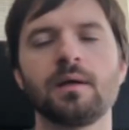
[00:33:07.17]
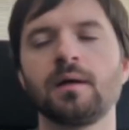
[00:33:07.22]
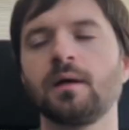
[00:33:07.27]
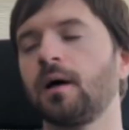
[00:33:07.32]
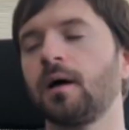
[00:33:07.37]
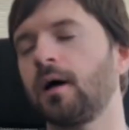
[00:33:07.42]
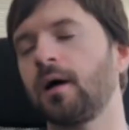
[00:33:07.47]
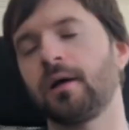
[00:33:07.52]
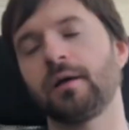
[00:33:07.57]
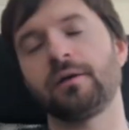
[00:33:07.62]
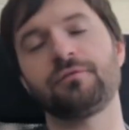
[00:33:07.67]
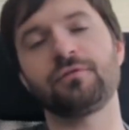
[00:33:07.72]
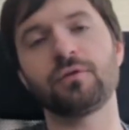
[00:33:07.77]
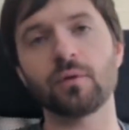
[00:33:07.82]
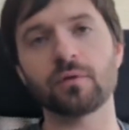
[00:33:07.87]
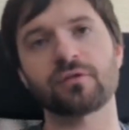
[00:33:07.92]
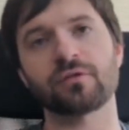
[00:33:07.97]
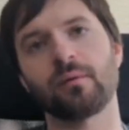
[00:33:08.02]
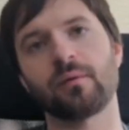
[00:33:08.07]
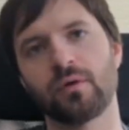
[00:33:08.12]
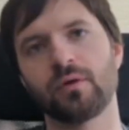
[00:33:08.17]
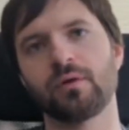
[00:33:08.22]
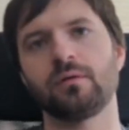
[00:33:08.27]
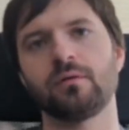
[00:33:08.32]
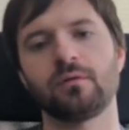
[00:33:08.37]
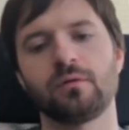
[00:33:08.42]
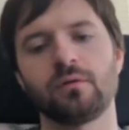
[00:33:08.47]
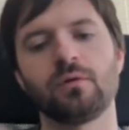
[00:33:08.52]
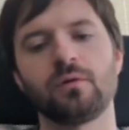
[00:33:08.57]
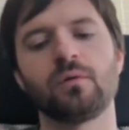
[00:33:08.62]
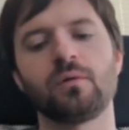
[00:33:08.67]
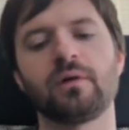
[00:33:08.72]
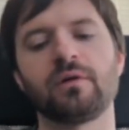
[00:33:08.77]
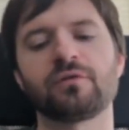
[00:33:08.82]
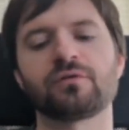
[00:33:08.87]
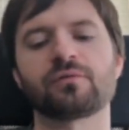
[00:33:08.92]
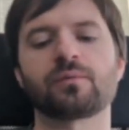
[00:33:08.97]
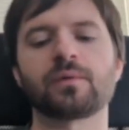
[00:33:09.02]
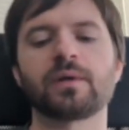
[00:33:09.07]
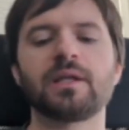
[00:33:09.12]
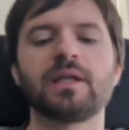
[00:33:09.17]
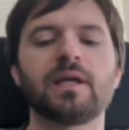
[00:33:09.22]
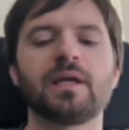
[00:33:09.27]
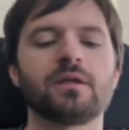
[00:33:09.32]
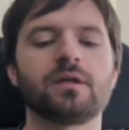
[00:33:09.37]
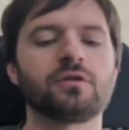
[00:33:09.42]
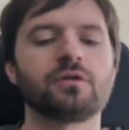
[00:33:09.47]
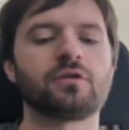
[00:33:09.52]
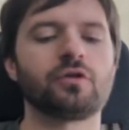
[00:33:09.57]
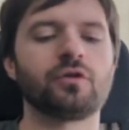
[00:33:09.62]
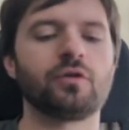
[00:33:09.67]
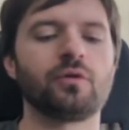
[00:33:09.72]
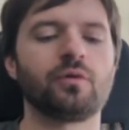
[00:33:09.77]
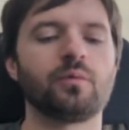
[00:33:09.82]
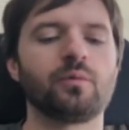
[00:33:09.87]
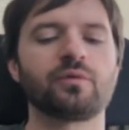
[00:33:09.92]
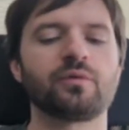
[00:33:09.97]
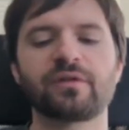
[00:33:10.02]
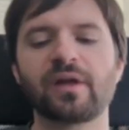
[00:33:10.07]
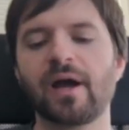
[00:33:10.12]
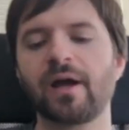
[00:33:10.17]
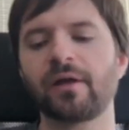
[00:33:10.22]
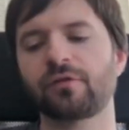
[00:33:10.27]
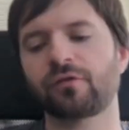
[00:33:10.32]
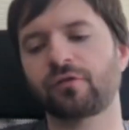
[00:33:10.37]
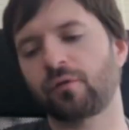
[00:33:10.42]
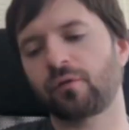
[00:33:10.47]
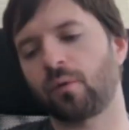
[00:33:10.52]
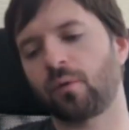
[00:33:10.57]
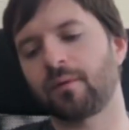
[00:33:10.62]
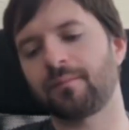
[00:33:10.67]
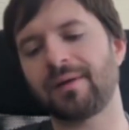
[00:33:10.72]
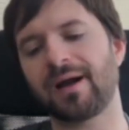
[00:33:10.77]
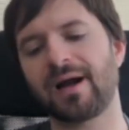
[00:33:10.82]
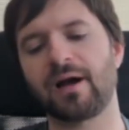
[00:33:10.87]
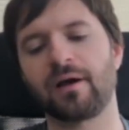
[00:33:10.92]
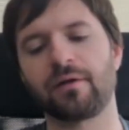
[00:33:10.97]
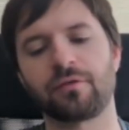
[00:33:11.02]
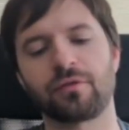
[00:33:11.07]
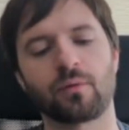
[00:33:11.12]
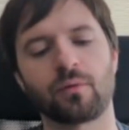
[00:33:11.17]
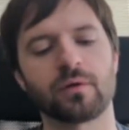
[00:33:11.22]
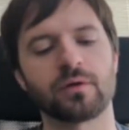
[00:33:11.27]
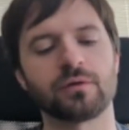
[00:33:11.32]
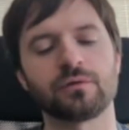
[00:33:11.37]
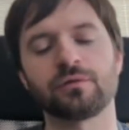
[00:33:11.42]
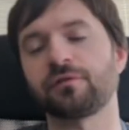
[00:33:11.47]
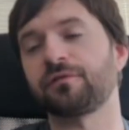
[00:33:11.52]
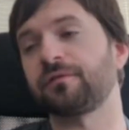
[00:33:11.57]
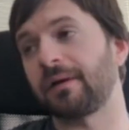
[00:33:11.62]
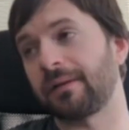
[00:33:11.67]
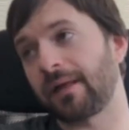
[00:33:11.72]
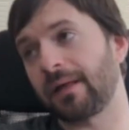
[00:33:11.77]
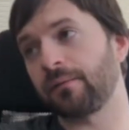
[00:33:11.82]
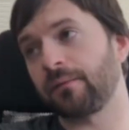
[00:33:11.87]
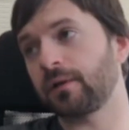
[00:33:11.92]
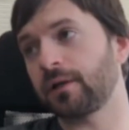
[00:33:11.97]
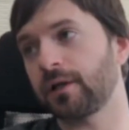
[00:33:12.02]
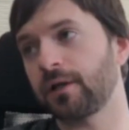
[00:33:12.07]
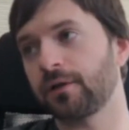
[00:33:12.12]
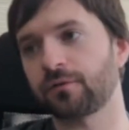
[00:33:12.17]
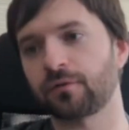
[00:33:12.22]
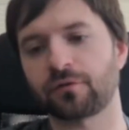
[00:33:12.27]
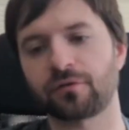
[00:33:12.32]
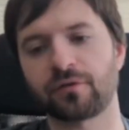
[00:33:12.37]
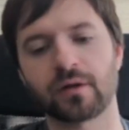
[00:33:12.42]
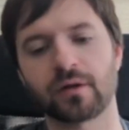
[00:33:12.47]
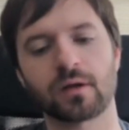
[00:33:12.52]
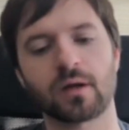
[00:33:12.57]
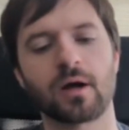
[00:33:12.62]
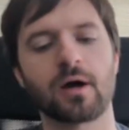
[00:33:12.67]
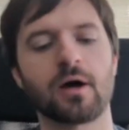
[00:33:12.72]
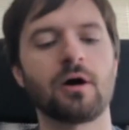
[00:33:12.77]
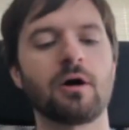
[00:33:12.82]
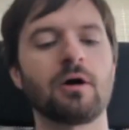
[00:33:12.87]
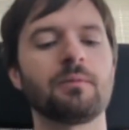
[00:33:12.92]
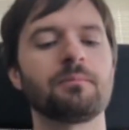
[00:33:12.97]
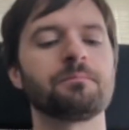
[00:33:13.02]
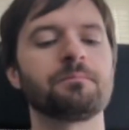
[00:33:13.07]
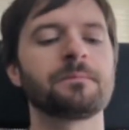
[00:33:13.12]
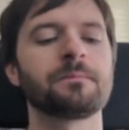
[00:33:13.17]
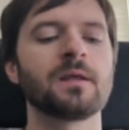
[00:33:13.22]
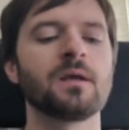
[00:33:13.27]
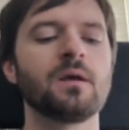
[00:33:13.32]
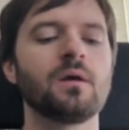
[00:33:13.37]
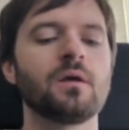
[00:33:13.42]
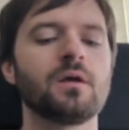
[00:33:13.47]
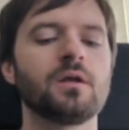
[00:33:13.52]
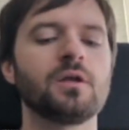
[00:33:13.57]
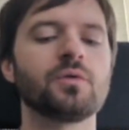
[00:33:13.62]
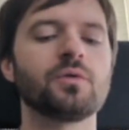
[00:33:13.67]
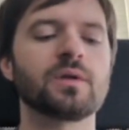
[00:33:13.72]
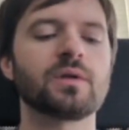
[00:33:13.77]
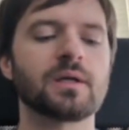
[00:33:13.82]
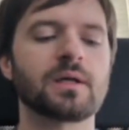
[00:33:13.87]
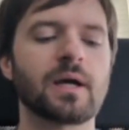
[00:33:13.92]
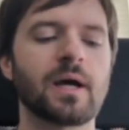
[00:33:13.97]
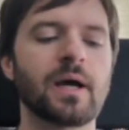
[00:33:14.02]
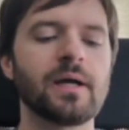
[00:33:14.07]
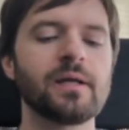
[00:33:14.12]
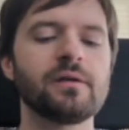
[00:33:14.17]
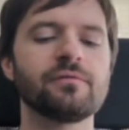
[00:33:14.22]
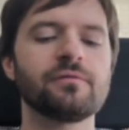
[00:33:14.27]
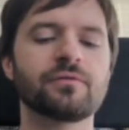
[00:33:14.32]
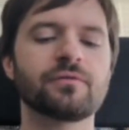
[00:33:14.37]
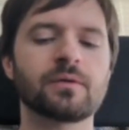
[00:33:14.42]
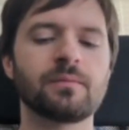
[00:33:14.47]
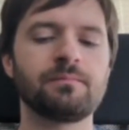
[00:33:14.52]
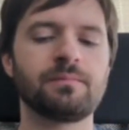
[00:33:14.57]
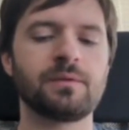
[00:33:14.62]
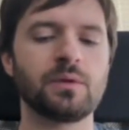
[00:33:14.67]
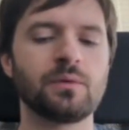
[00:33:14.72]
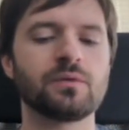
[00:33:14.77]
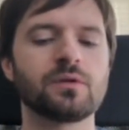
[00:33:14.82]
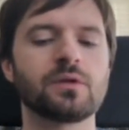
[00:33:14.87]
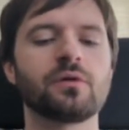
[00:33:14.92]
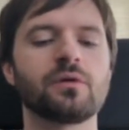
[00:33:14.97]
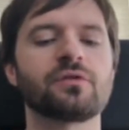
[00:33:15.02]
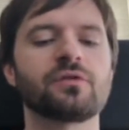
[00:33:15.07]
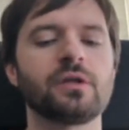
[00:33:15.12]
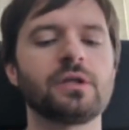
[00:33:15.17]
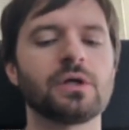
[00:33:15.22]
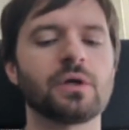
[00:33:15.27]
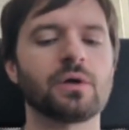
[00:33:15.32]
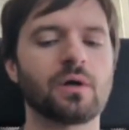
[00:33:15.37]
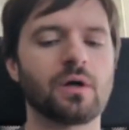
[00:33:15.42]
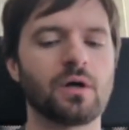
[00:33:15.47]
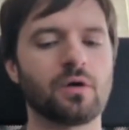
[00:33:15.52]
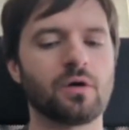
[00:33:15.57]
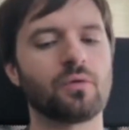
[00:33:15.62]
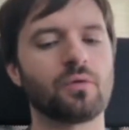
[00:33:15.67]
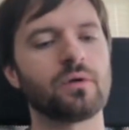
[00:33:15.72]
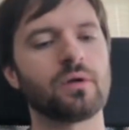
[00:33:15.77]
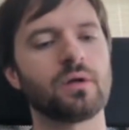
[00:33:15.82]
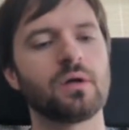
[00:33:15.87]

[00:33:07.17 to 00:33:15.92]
If you're someone who is really into stats or math, or you just found that really interesting, you can kind of compute those on your own.